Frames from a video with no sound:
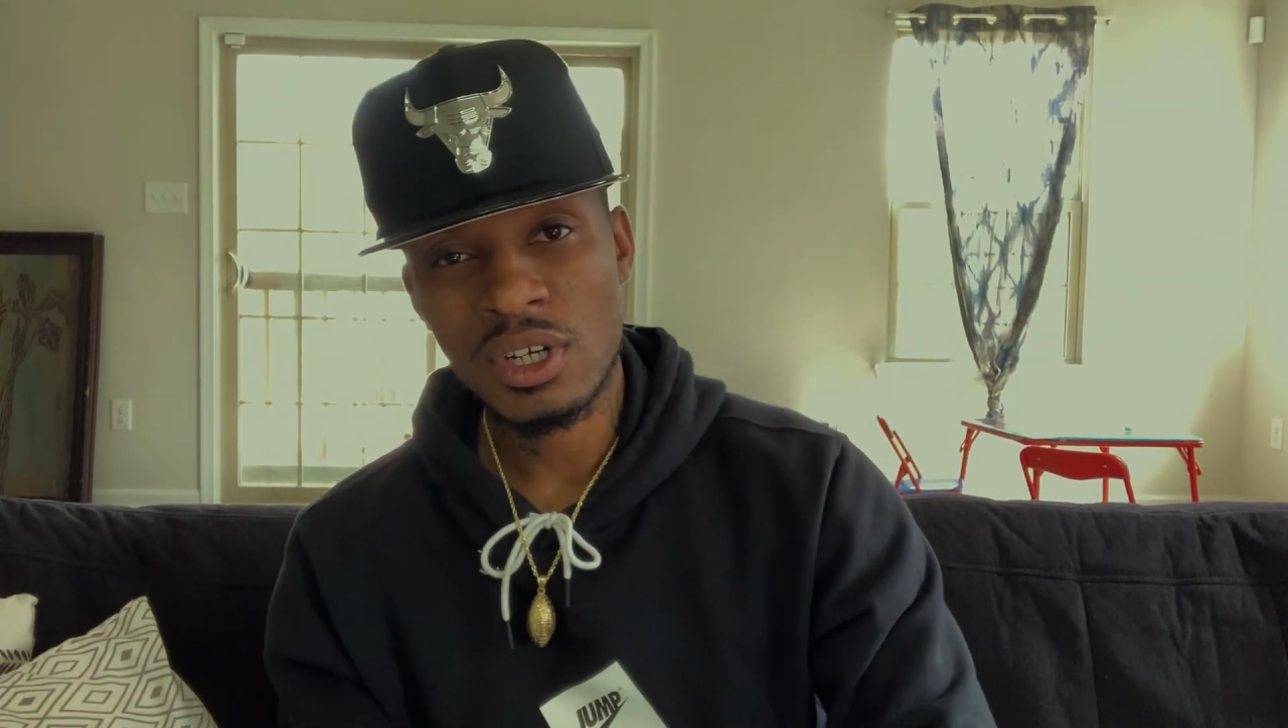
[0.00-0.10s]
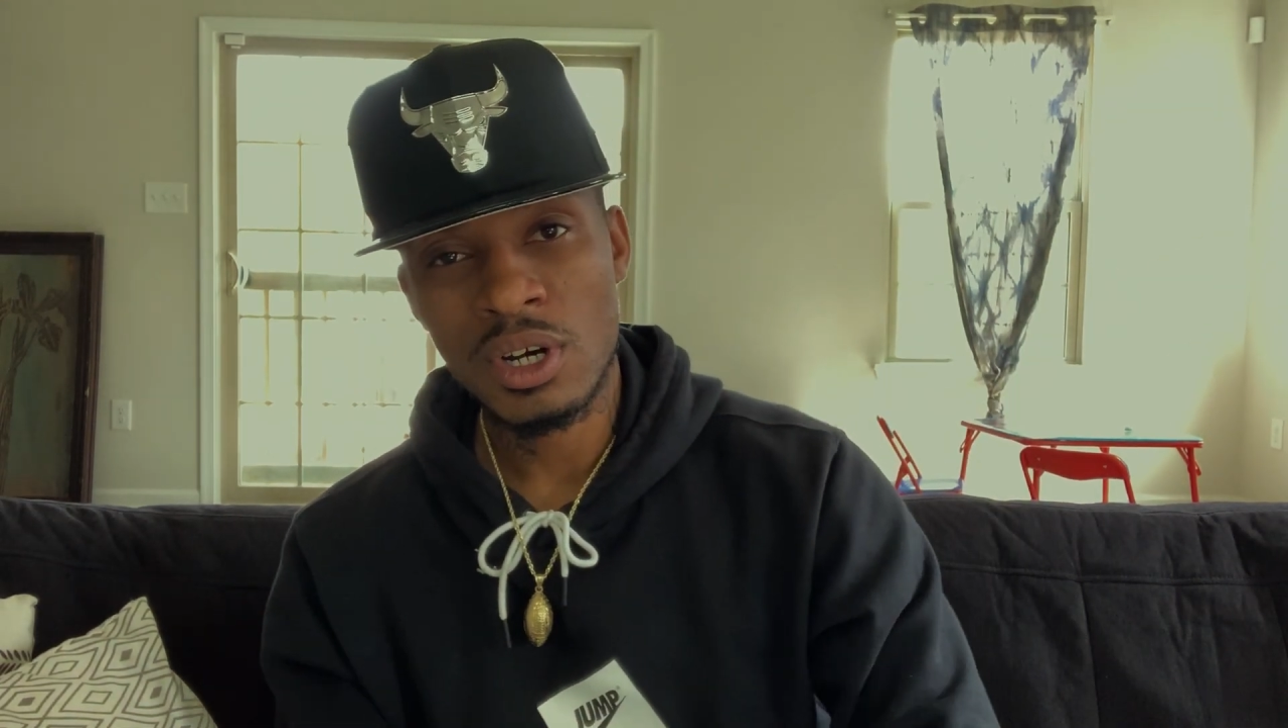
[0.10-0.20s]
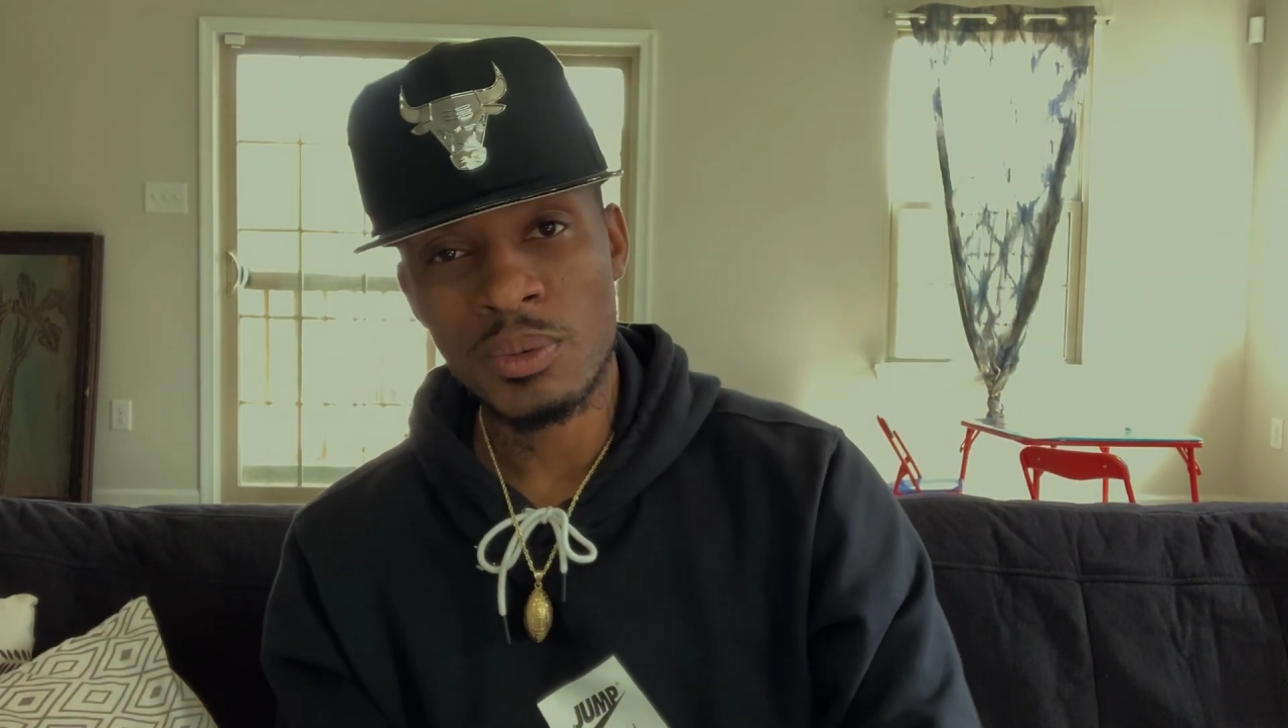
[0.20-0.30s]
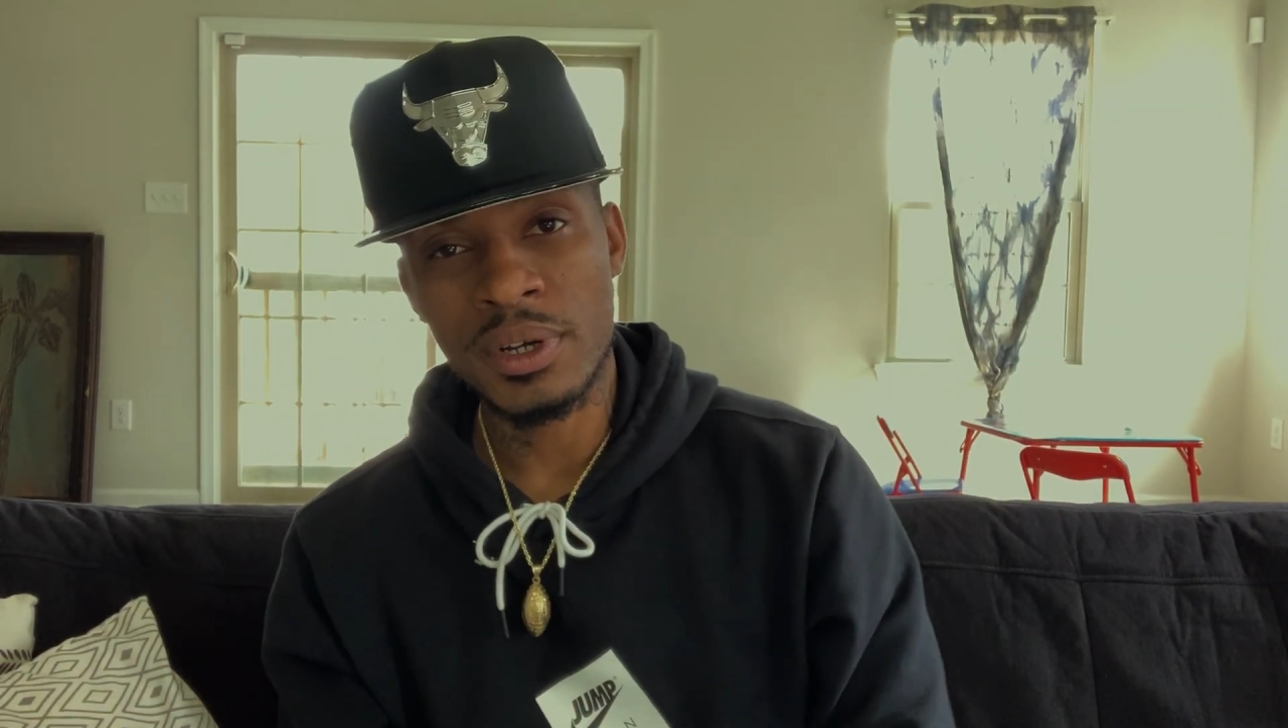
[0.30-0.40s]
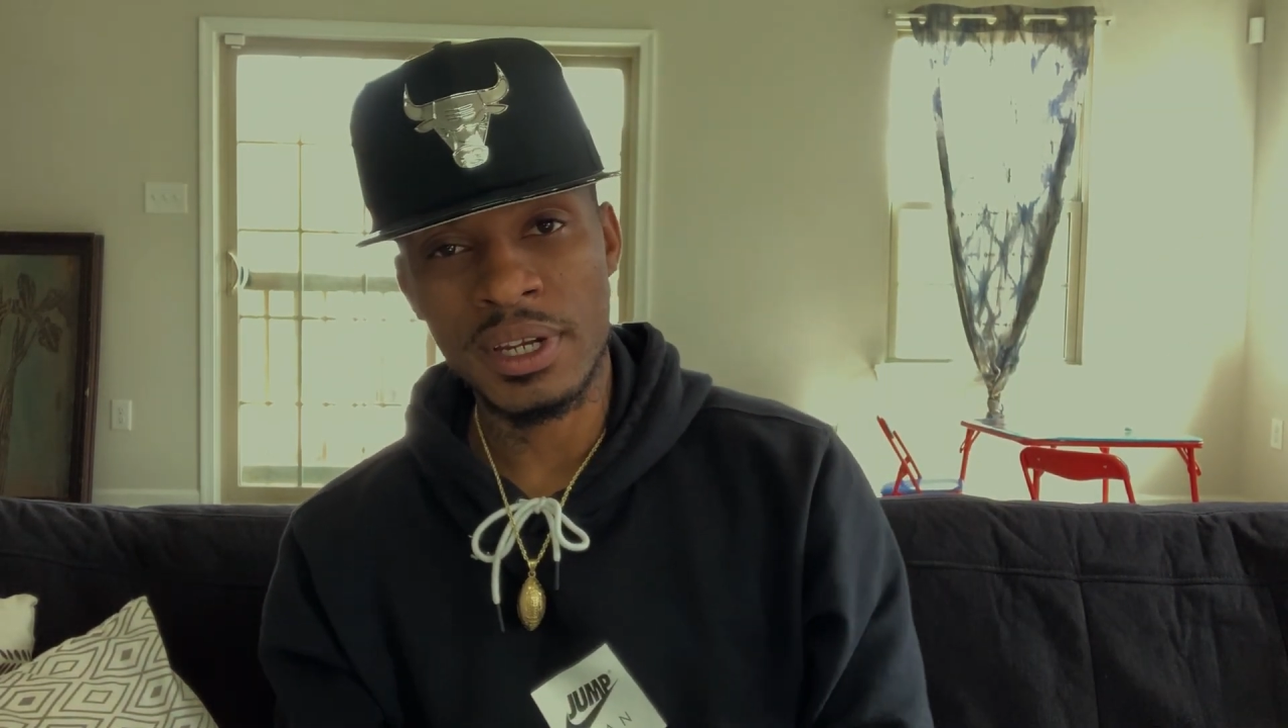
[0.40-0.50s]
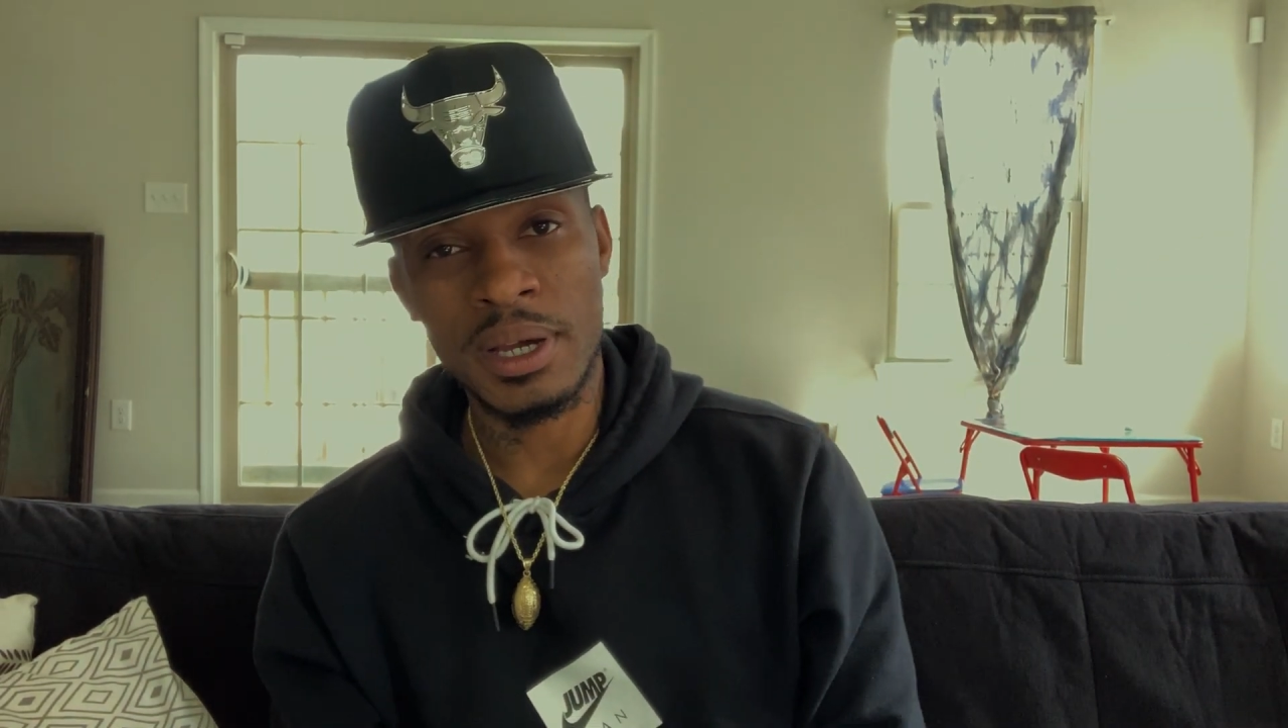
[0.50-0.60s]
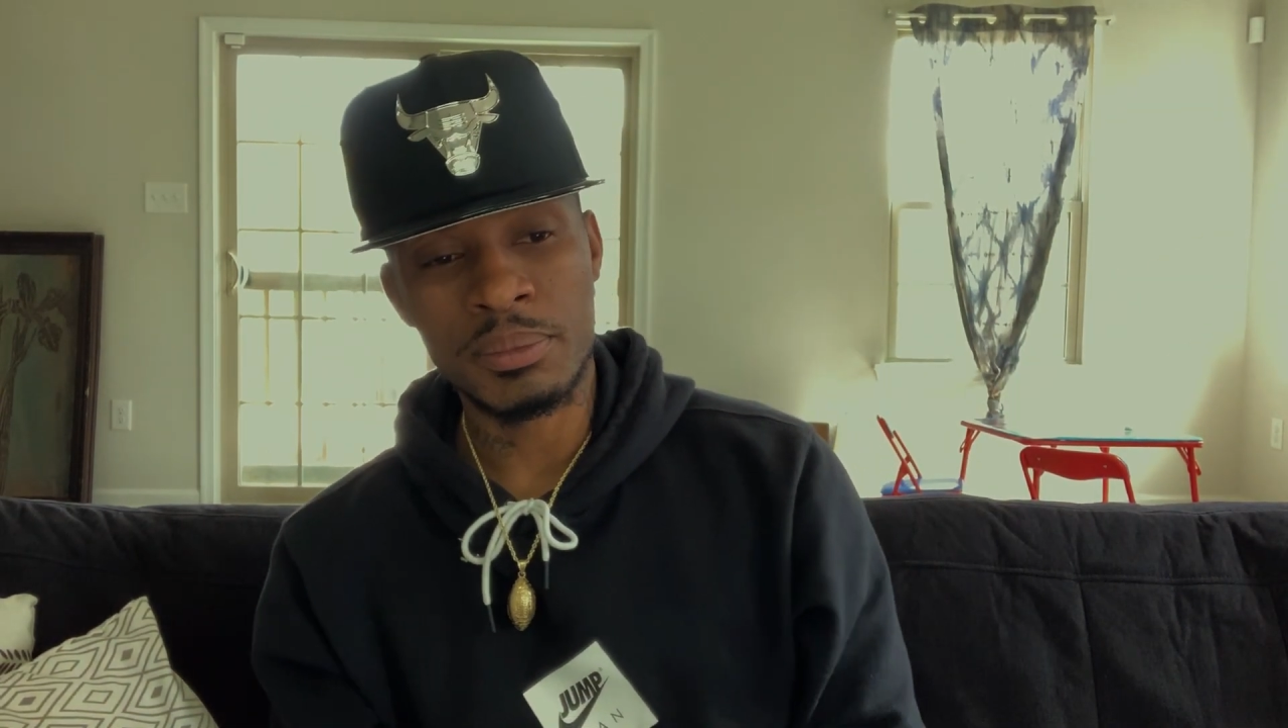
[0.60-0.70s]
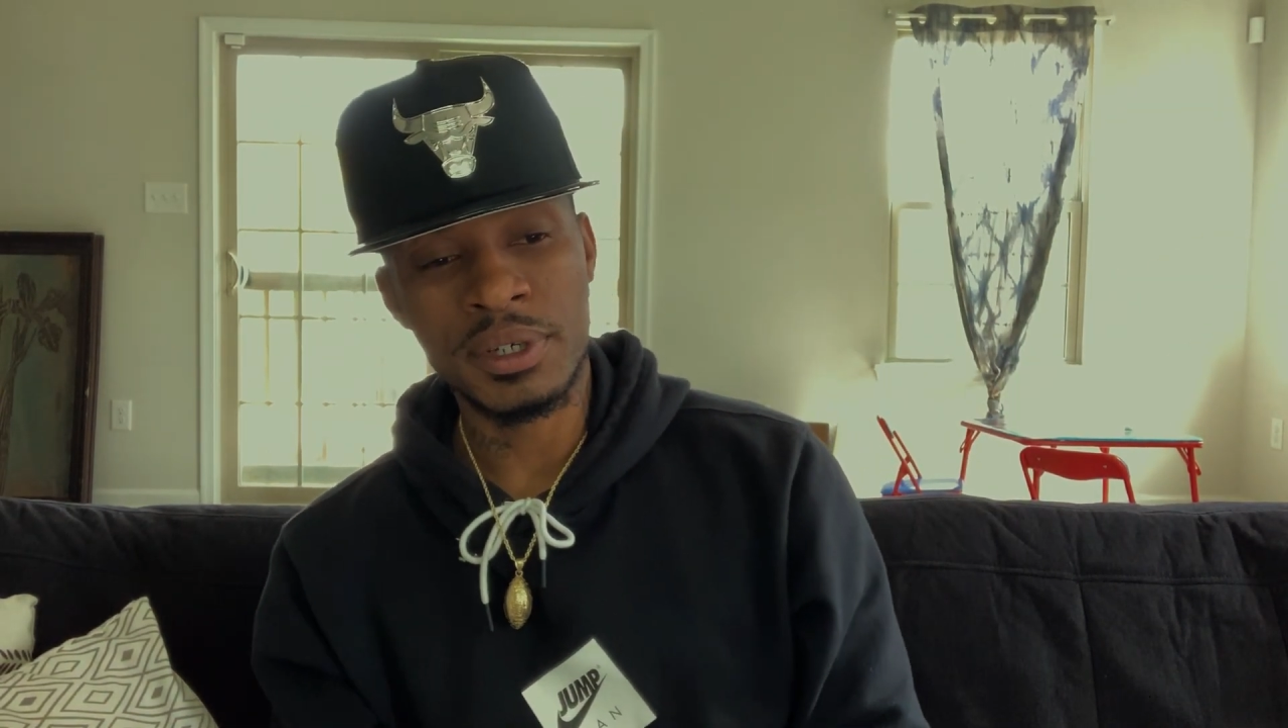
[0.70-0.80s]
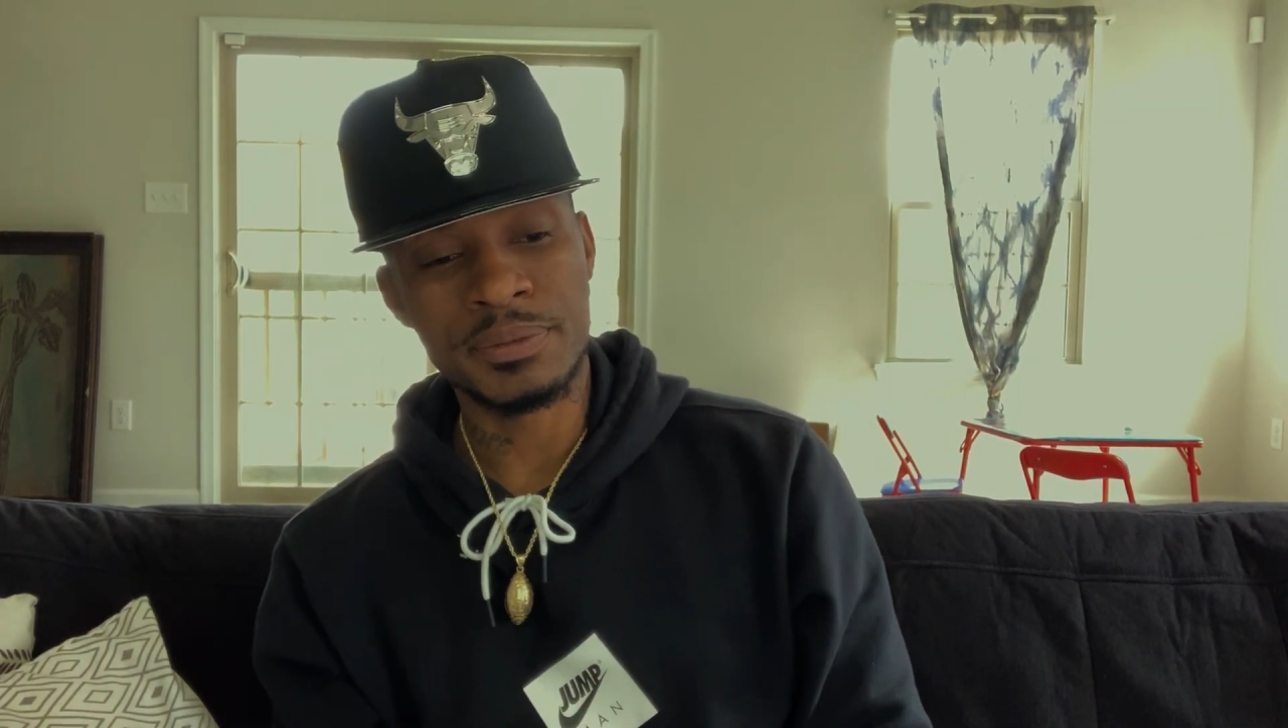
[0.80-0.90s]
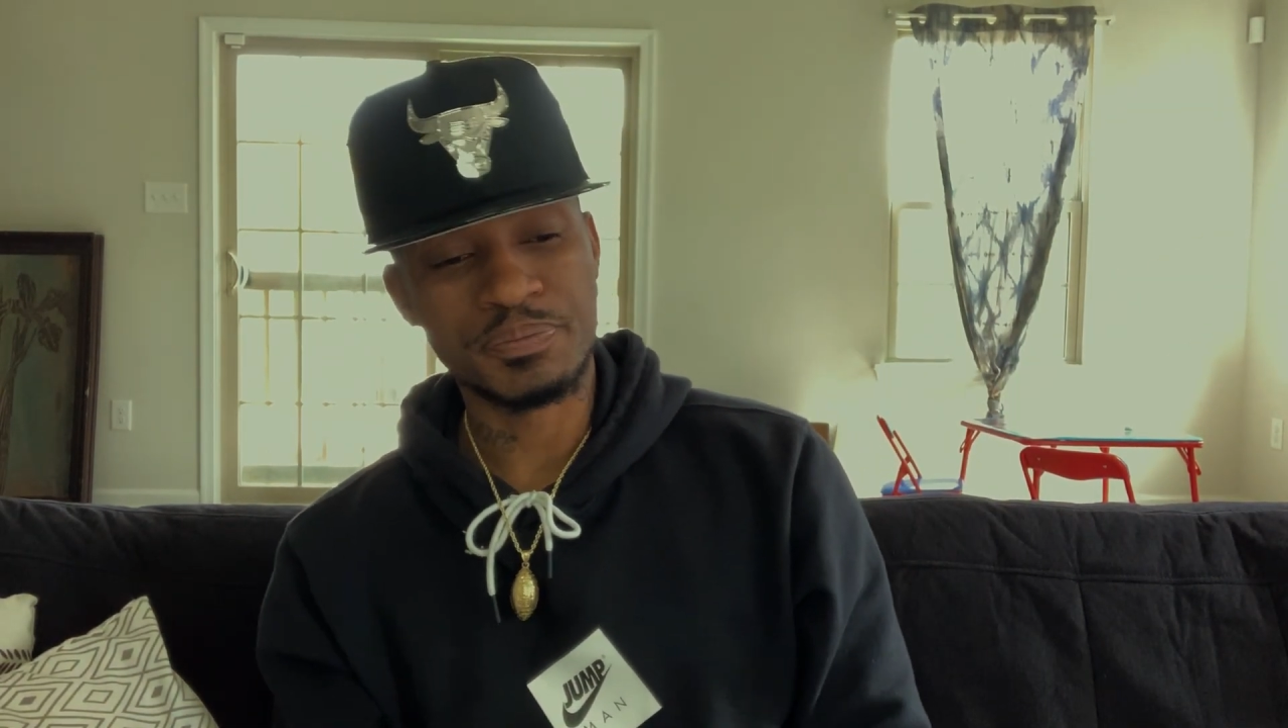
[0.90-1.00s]
or whatnot,
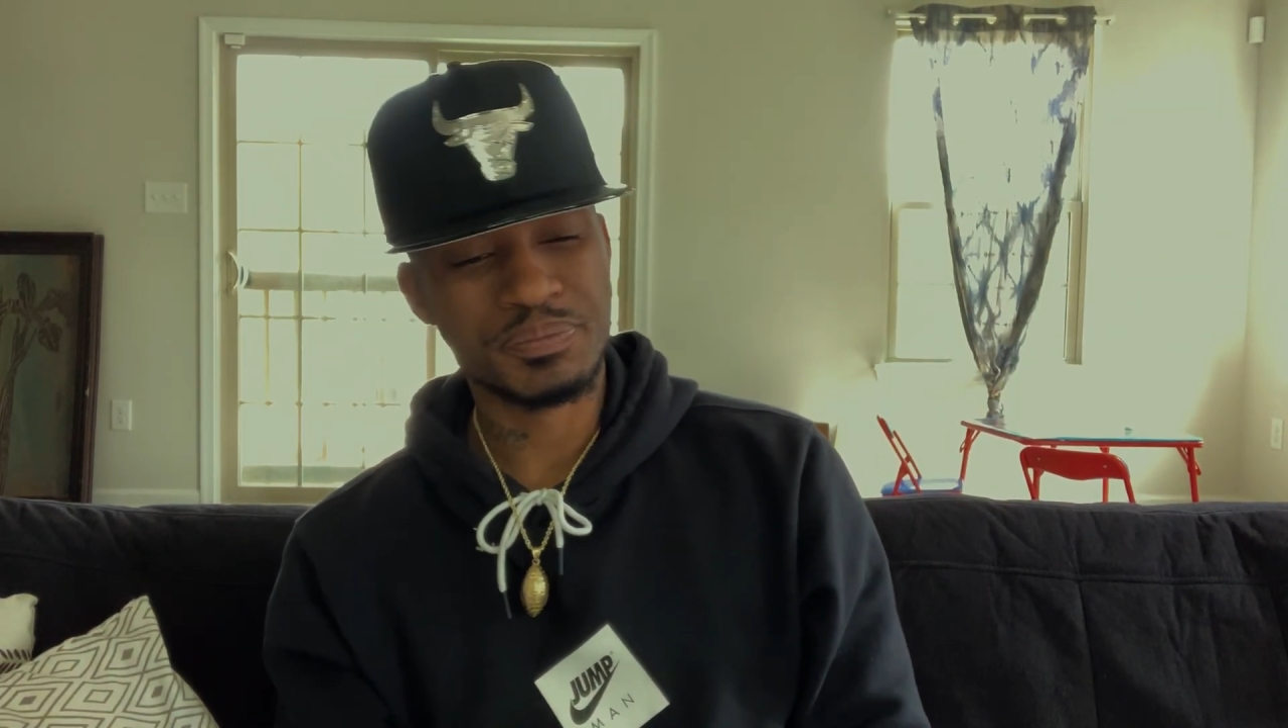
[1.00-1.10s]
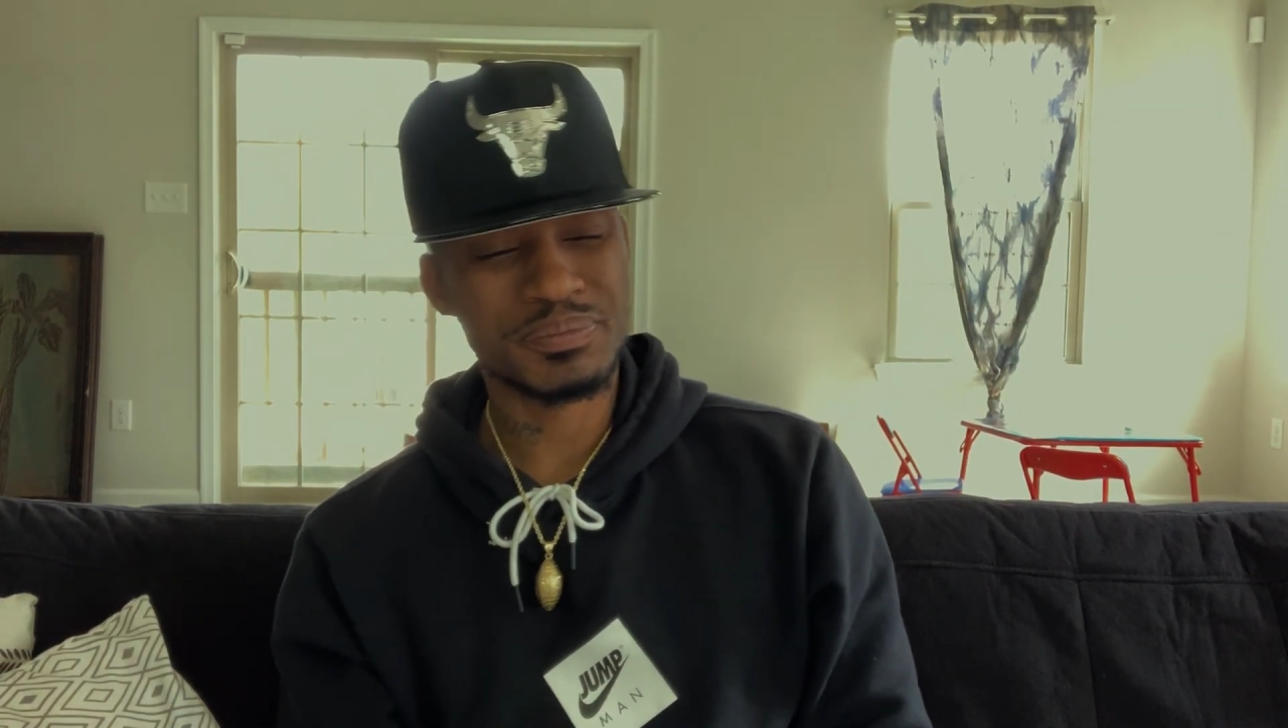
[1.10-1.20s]
but